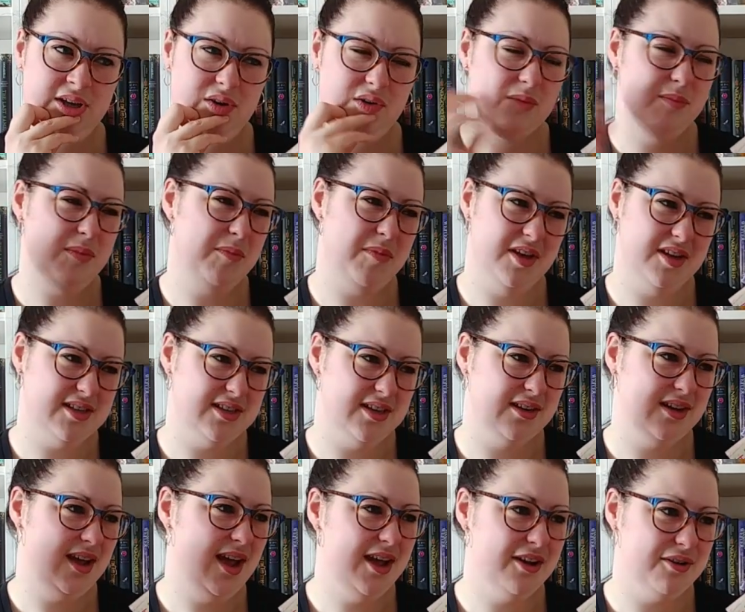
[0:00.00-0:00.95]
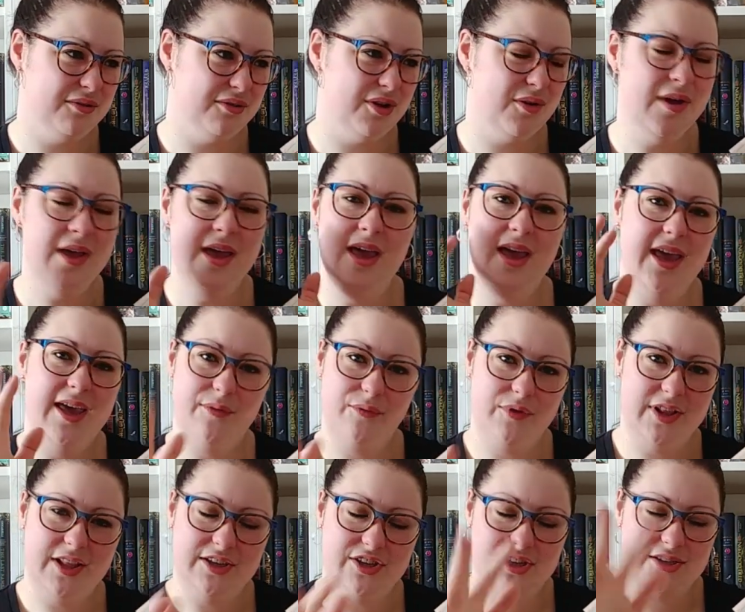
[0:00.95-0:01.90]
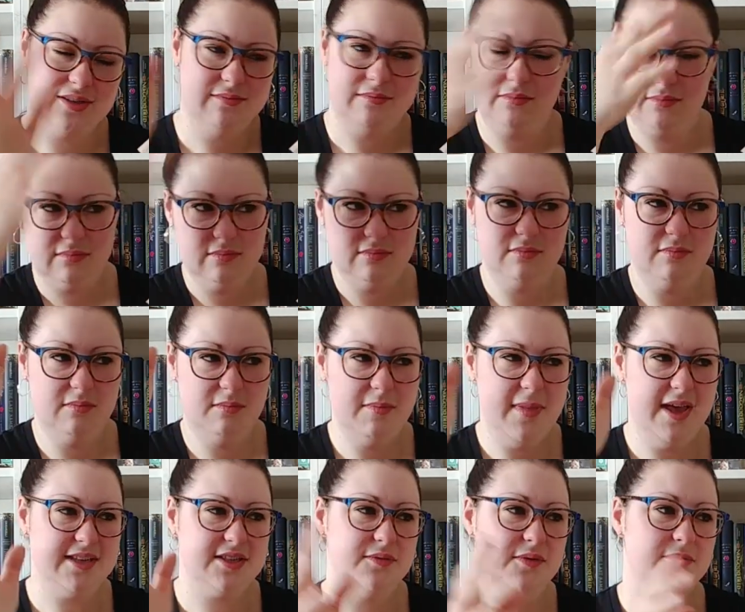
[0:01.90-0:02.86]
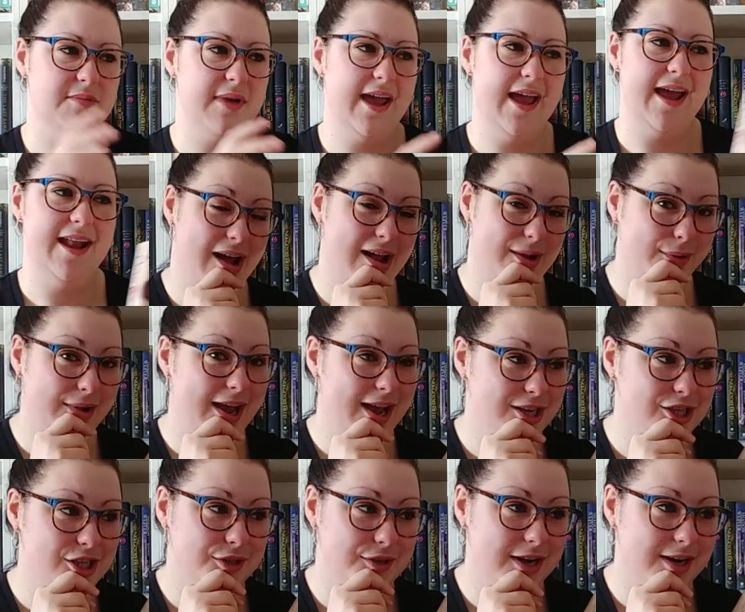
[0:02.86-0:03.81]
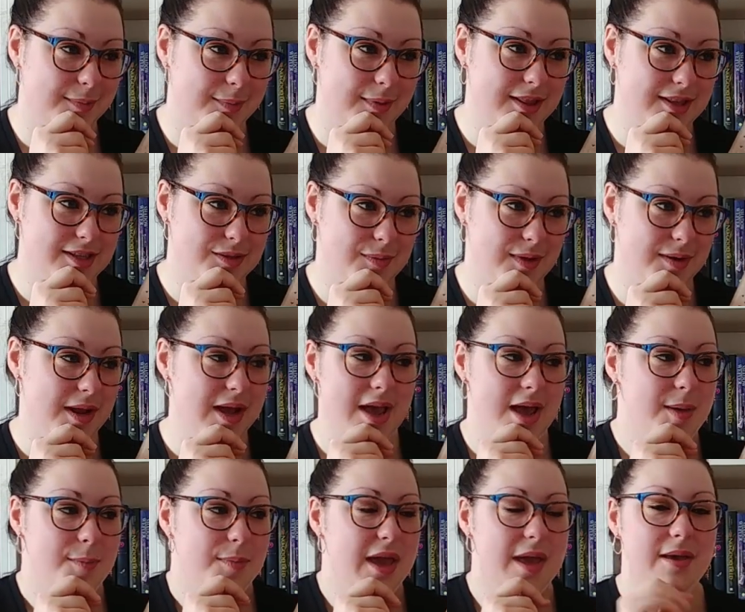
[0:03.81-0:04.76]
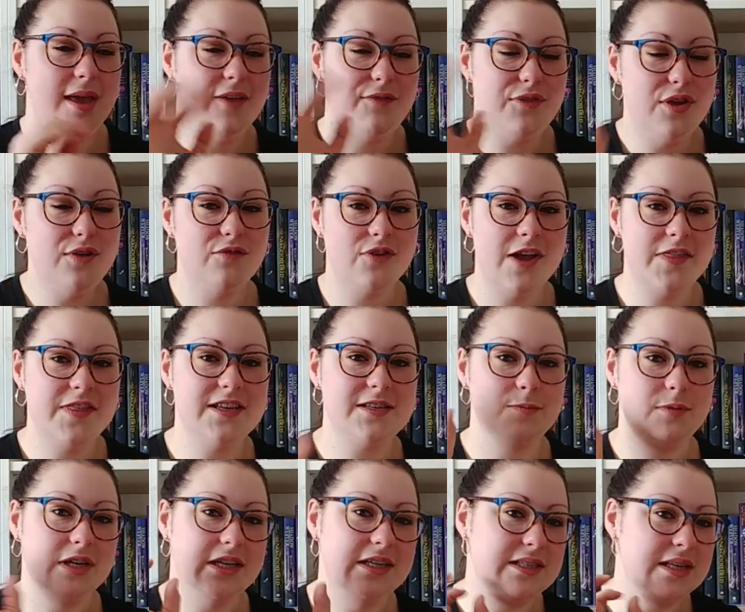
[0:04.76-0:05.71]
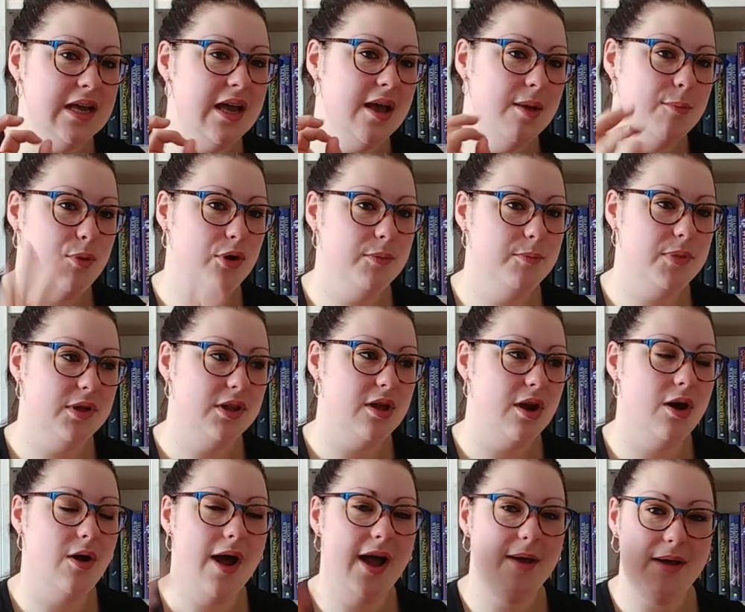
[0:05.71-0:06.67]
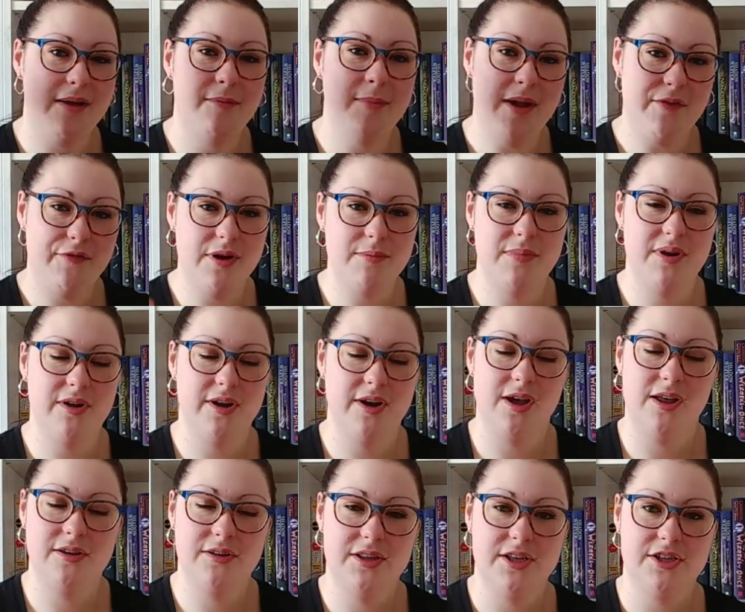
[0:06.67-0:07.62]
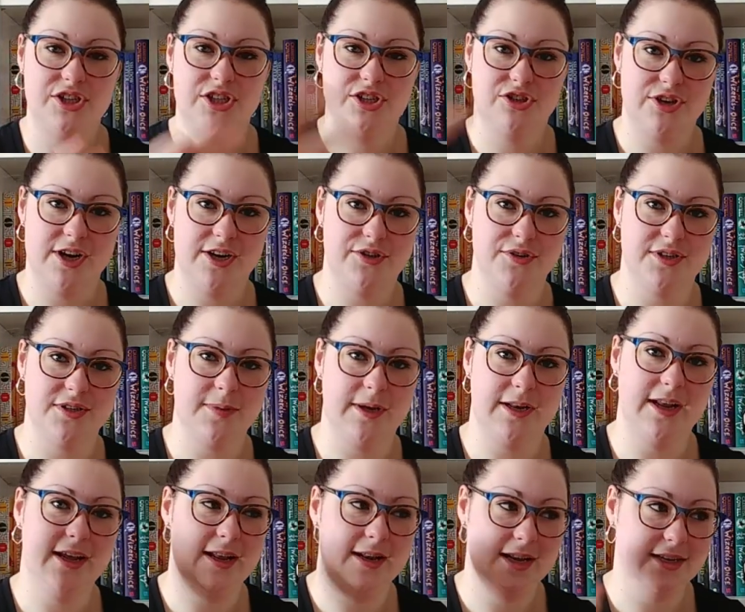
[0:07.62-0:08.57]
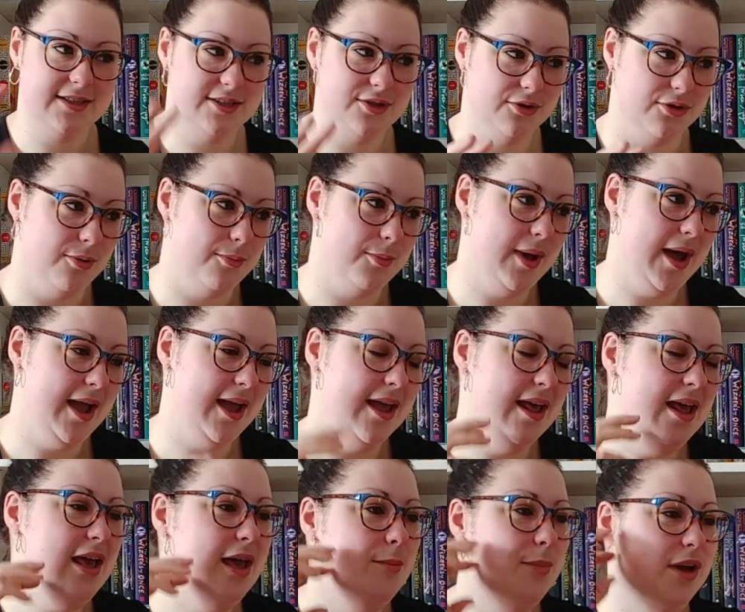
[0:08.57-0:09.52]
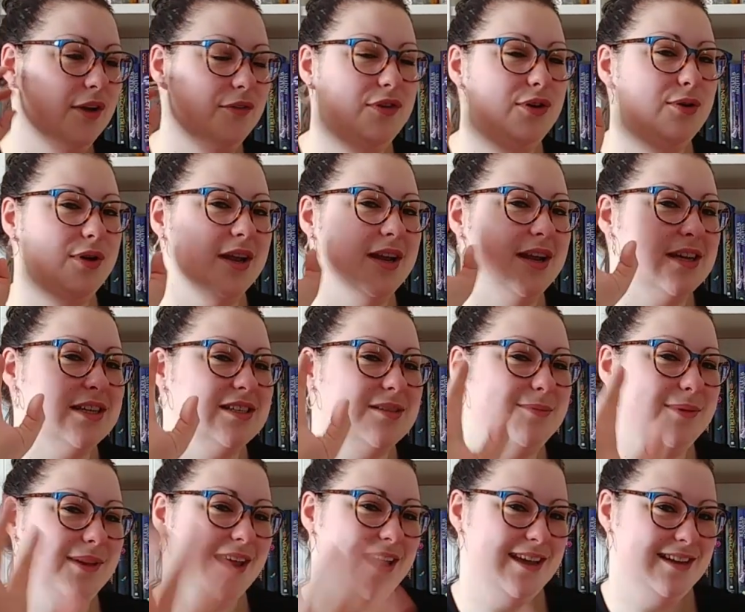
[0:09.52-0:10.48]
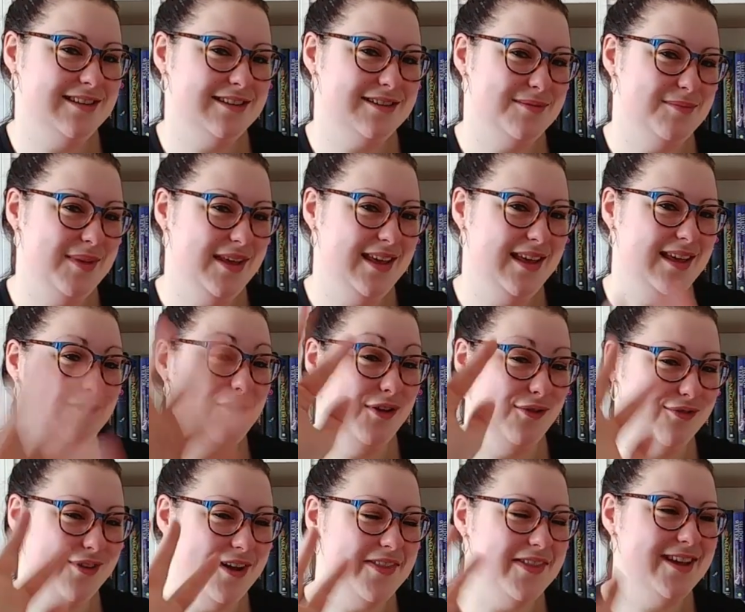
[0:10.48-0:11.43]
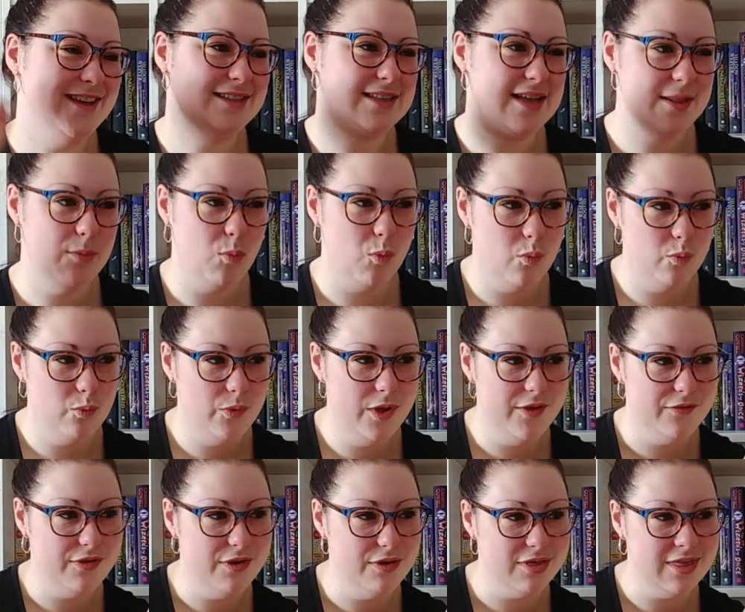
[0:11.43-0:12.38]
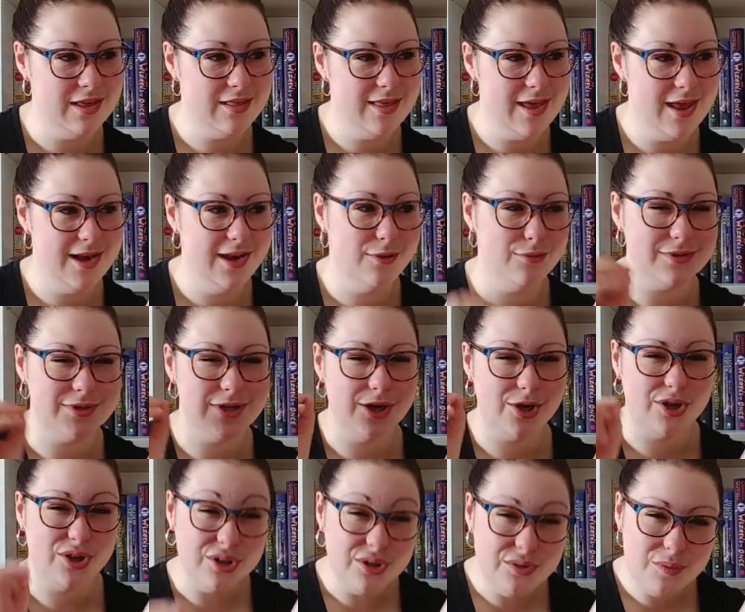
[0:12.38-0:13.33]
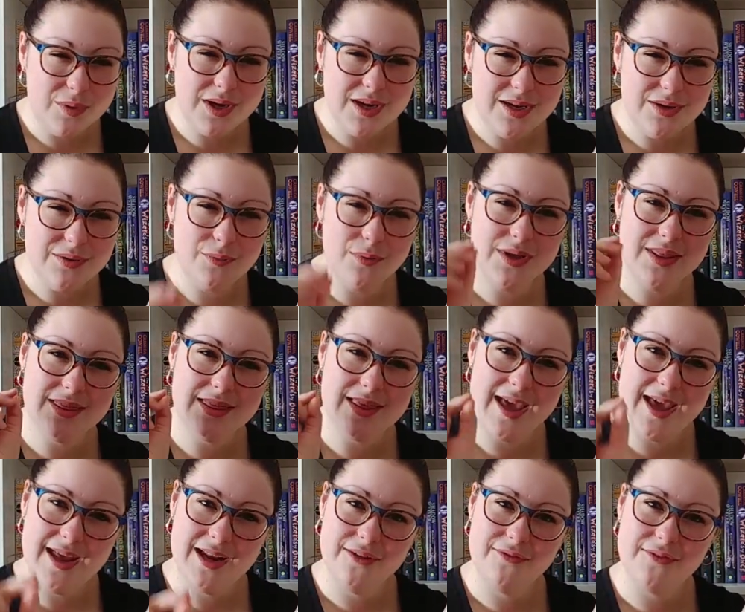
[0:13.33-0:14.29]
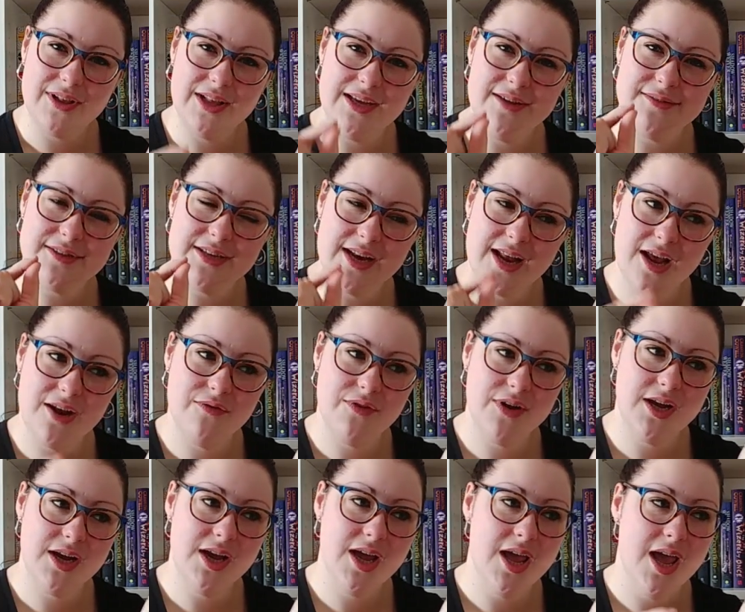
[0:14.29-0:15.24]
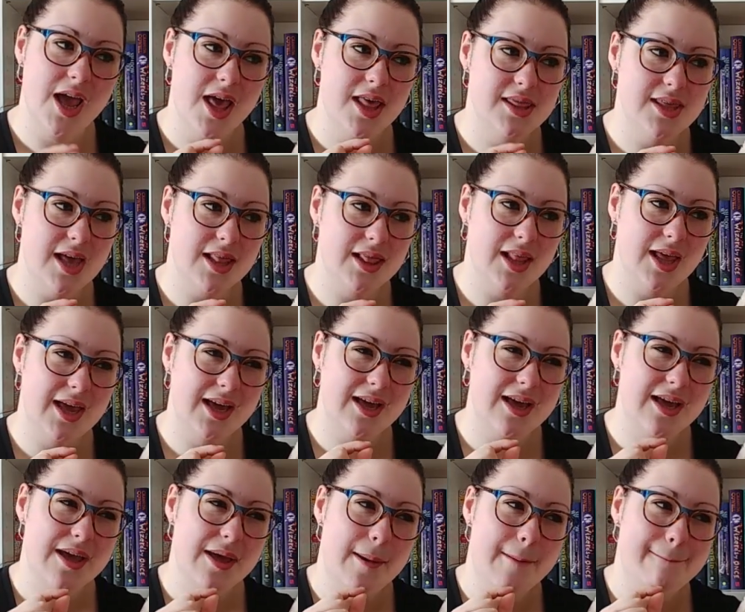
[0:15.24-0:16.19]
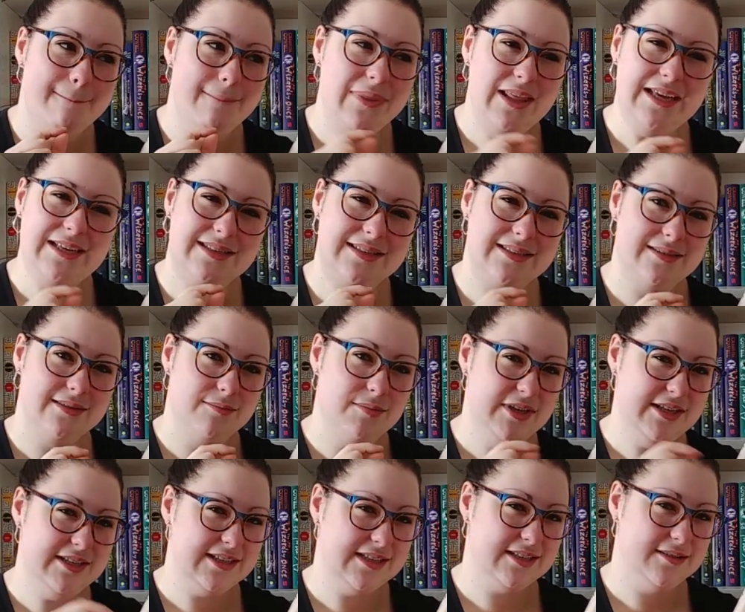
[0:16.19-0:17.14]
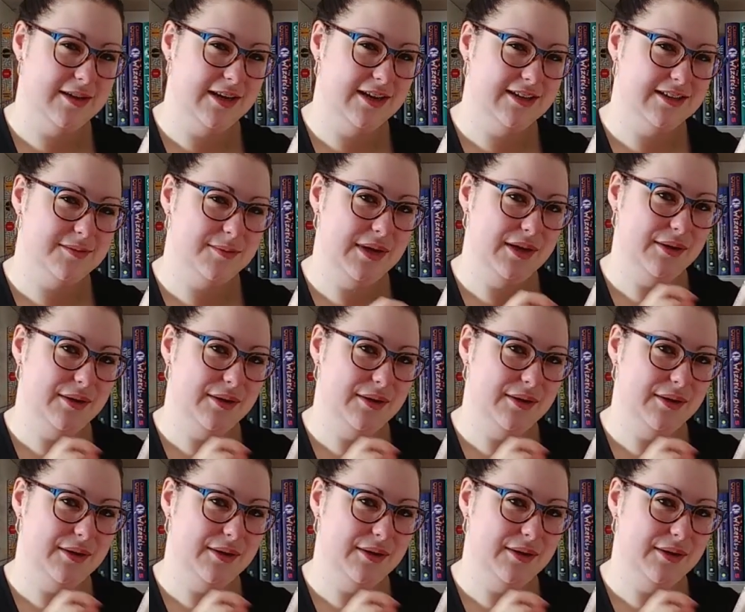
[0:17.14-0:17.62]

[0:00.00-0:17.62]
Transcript: Or maybe it did. I don't know. It really just messed with my head. I would actually recommend this one. If you've read this, please put below. I have my friend Muriel that she tried to explain it, and I still don't buy it. But if you can explain to me, if you've read this, and if you think the ending was a good one with Anne of Cleves and Henry, then, like, please, please explain it to